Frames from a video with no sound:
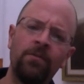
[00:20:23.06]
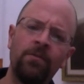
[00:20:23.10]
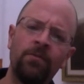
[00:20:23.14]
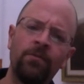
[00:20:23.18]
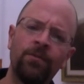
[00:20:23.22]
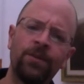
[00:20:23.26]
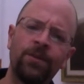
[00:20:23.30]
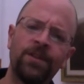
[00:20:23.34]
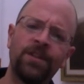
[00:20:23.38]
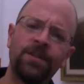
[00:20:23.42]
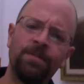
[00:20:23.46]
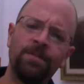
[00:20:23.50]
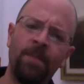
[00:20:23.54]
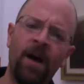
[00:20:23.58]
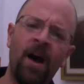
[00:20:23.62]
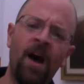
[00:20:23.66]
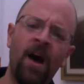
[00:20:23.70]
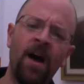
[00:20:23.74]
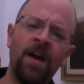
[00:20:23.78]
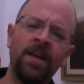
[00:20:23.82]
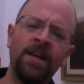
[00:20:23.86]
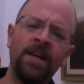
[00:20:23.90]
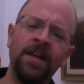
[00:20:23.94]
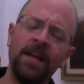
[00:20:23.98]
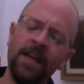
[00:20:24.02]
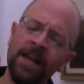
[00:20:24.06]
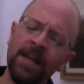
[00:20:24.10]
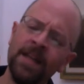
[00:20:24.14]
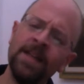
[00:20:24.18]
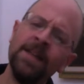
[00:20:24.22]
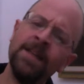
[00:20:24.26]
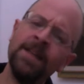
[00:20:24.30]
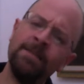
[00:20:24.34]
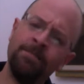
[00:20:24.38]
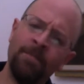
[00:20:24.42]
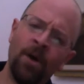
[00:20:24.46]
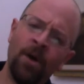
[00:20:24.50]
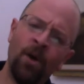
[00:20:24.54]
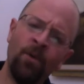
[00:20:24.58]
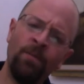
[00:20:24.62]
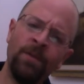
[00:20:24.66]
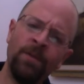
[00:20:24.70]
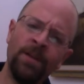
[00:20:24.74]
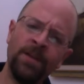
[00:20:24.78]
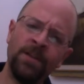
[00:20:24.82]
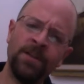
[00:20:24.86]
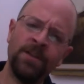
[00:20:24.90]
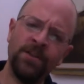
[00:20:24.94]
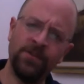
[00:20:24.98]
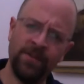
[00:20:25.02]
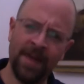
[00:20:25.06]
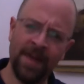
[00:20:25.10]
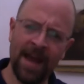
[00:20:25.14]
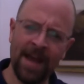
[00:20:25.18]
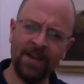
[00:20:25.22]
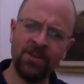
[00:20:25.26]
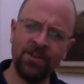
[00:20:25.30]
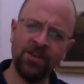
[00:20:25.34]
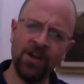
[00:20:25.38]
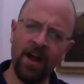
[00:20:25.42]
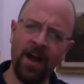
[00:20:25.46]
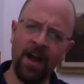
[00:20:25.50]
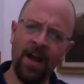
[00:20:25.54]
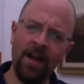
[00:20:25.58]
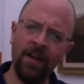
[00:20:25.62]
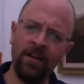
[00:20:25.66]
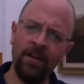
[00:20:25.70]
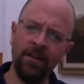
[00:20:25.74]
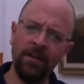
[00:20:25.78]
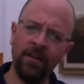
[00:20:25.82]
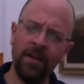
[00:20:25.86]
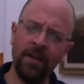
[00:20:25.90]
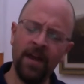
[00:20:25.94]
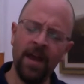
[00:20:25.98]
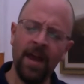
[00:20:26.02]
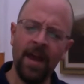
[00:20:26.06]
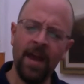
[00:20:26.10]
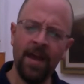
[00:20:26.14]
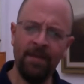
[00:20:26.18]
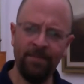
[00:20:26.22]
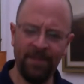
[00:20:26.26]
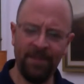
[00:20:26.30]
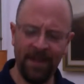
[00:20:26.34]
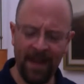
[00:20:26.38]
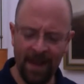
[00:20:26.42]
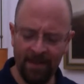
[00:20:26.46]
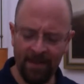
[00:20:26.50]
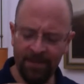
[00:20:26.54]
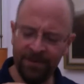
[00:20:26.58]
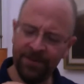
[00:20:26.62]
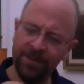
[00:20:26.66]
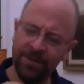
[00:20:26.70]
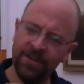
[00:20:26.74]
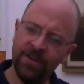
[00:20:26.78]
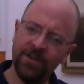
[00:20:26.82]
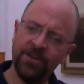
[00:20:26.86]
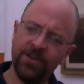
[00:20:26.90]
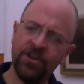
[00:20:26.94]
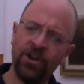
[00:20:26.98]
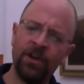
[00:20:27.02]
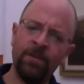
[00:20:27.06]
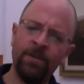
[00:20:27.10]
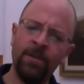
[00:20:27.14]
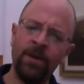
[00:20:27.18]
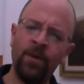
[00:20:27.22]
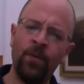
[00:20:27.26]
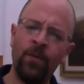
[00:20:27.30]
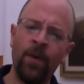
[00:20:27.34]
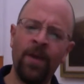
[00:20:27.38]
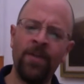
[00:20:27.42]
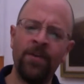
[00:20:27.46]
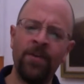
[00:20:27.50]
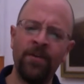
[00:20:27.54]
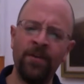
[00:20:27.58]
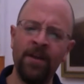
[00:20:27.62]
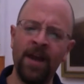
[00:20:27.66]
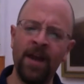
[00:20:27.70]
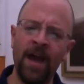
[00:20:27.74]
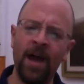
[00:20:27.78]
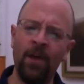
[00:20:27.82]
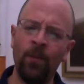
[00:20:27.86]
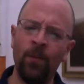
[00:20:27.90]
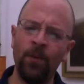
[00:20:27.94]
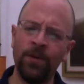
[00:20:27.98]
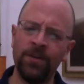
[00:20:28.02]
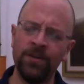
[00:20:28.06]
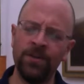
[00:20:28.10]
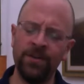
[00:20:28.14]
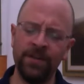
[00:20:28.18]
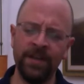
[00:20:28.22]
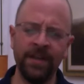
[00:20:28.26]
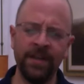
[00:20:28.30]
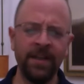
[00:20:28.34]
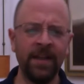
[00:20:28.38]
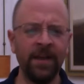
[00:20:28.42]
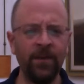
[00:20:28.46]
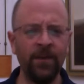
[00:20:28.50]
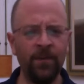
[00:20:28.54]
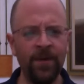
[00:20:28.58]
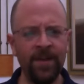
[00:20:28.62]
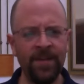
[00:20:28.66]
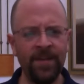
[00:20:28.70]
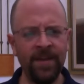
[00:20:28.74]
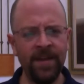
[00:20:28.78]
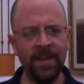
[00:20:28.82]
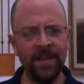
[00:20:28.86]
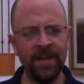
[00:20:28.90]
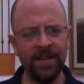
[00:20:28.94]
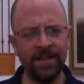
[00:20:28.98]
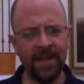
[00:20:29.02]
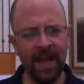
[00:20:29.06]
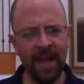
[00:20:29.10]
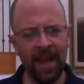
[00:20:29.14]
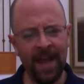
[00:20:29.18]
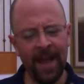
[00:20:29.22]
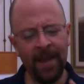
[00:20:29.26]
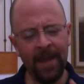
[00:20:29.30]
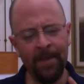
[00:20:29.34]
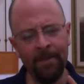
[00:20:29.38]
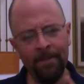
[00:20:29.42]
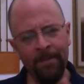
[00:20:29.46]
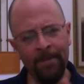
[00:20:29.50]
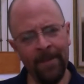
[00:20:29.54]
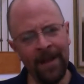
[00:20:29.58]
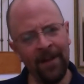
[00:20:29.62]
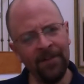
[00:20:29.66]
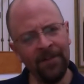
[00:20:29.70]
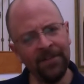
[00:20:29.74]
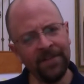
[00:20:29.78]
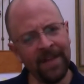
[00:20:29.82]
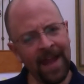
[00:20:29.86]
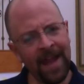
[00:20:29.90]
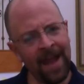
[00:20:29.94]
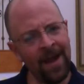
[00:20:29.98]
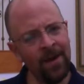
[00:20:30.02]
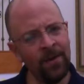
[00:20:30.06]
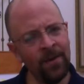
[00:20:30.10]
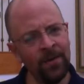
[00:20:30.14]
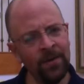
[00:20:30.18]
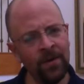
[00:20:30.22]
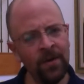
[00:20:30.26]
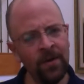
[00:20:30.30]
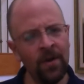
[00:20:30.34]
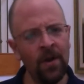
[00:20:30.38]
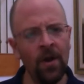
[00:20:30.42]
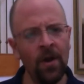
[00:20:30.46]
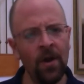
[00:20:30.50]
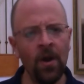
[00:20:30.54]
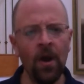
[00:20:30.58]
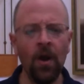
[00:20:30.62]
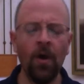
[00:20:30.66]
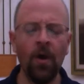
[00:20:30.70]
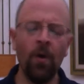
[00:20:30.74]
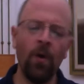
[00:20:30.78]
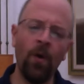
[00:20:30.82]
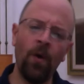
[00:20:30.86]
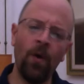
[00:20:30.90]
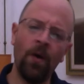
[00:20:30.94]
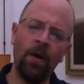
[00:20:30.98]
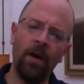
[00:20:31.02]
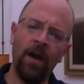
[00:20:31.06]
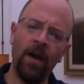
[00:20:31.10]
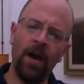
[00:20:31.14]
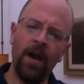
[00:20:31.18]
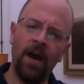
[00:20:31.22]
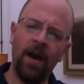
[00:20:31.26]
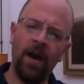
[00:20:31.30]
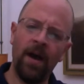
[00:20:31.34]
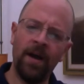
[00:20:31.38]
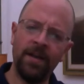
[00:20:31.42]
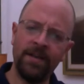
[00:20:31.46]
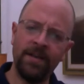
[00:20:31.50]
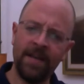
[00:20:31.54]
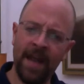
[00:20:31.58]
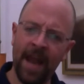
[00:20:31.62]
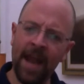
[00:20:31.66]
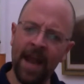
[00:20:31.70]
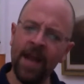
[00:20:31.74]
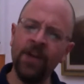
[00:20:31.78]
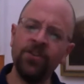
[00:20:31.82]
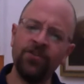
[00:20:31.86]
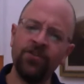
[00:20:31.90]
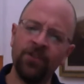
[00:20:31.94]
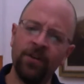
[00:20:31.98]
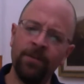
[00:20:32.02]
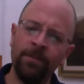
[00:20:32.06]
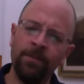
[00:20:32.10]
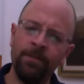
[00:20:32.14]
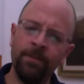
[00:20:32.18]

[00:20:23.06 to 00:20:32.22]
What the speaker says: respond in the moment to that child and be able to determine whether or not what you're dealing with is a meltdown or a tantrum